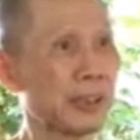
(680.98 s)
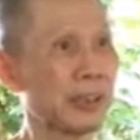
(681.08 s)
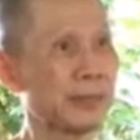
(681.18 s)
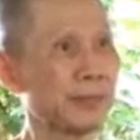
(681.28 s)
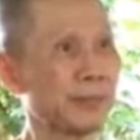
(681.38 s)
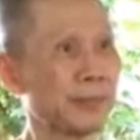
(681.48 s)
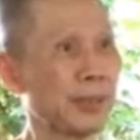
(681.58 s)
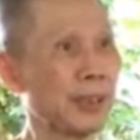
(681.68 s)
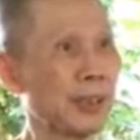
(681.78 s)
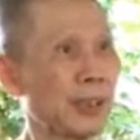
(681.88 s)
Like when you
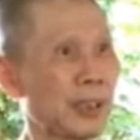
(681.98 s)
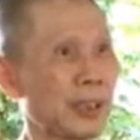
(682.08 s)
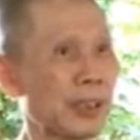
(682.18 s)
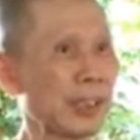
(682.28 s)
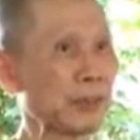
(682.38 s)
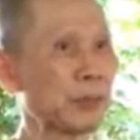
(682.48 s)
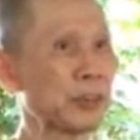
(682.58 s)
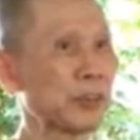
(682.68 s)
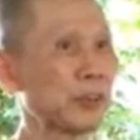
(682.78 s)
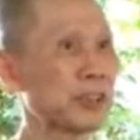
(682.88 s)
want to smoke,
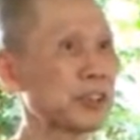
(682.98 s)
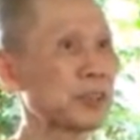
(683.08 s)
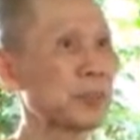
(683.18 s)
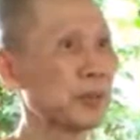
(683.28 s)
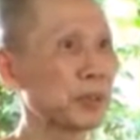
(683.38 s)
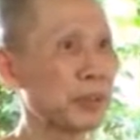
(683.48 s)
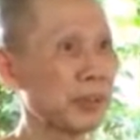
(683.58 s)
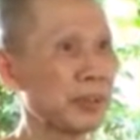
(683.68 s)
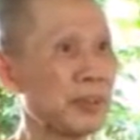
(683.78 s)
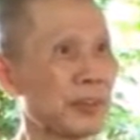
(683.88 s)
don't do it,
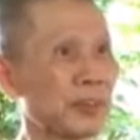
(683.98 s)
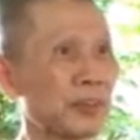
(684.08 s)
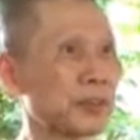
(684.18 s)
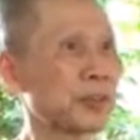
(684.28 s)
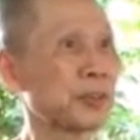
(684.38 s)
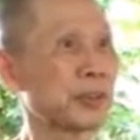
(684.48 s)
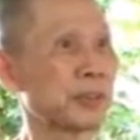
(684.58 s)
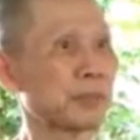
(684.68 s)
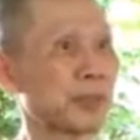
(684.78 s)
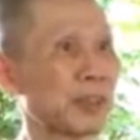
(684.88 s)
because once you
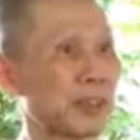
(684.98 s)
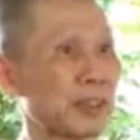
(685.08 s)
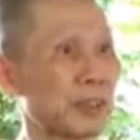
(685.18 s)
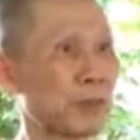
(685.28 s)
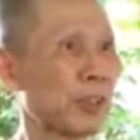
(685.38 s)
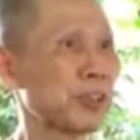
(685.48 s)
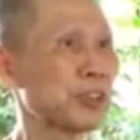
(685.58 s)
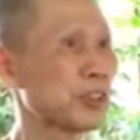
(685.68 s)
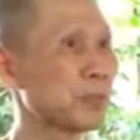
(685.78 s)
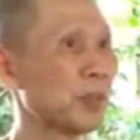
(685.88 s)
smoke, you're going to
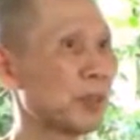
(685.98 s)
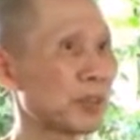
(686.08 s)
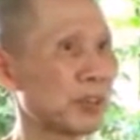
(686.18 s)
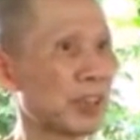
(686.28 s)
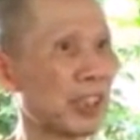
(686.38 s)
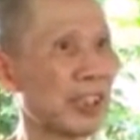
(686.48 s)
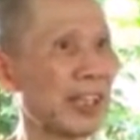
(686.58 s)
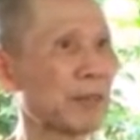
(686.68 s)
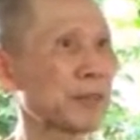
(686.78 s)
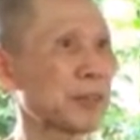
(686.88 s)
have to keep on
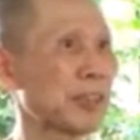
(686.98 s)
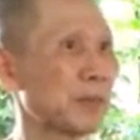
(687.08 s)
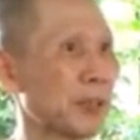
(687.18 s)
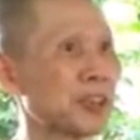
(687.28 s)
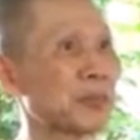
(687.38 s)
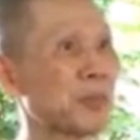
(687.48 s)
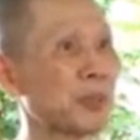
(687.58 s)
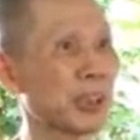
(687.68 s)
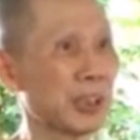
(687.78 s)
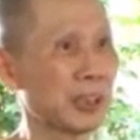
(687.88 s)
smoking.
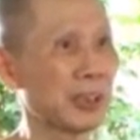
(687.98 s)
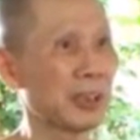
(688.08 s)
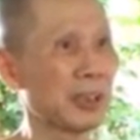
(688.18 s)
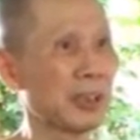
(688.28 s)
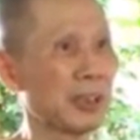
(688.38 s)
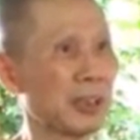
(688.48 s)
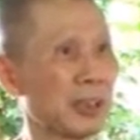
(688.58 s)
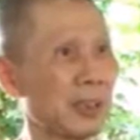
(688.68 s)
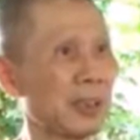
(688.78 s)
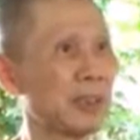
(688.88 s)
If you want to
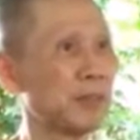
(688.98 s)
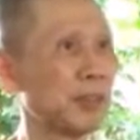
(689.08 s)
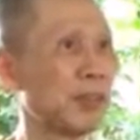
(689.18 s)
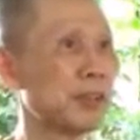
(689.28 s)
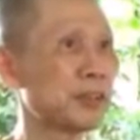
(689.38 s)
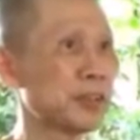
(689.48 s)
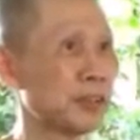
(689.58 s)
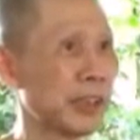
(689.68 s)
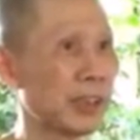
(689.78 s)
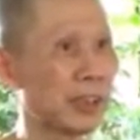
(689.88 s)
drink, don't drink
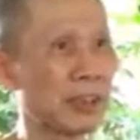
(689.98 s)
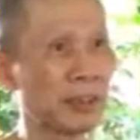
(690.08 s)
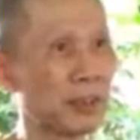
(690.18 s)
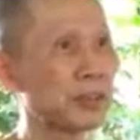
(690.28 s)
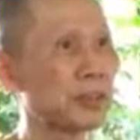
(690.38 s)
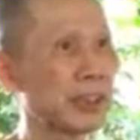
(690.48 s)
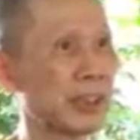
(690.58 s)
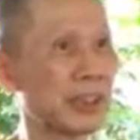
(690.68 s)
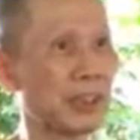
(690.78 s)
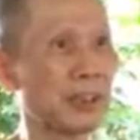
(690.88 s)
it. Make it,
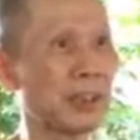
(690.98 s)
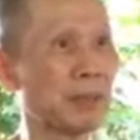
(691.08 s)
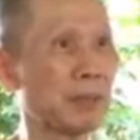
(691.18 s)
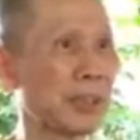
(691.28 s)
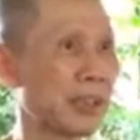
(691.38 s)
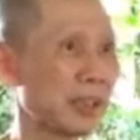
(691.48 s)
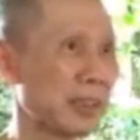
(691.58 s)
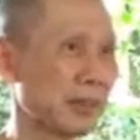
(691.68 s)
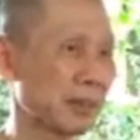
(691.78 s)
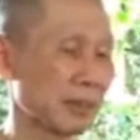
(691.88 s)

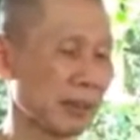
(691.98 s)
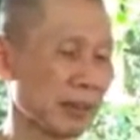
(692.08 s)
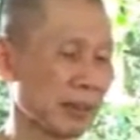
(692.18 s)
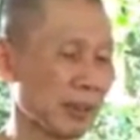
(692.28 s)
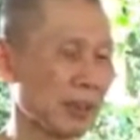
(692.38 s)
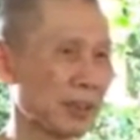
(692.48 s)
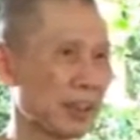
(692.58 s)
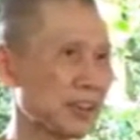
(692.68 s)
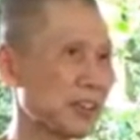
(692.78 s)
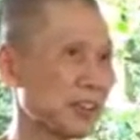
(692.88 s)
this is your last drink,
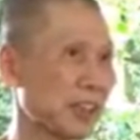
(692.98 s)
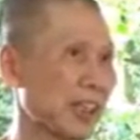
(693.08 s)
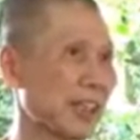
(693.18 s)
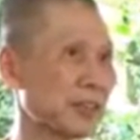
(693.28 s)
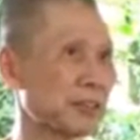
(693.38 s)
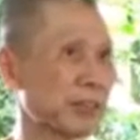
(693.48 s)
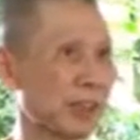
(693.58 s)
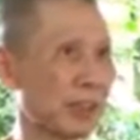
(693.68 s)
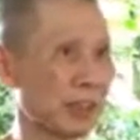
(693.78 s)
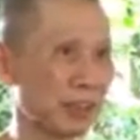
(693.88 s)
not this one,
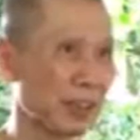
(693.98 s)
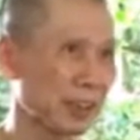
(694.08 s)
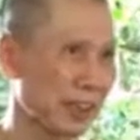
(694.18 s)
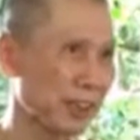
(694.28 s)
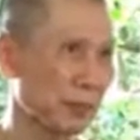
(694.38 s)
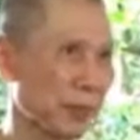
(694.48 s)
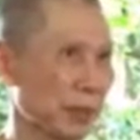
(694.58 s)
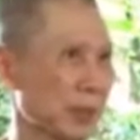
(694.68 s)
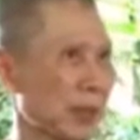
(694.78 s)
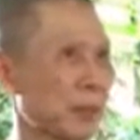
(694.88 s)
the previous drink
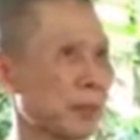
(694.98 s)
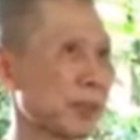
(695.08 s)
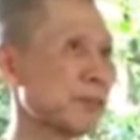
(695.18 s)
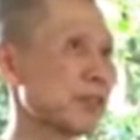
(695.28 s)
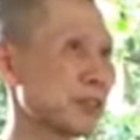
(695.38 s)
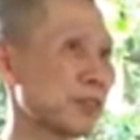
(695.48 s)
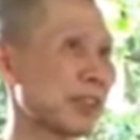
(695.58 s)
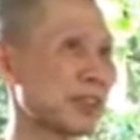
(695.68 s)
is your last drink.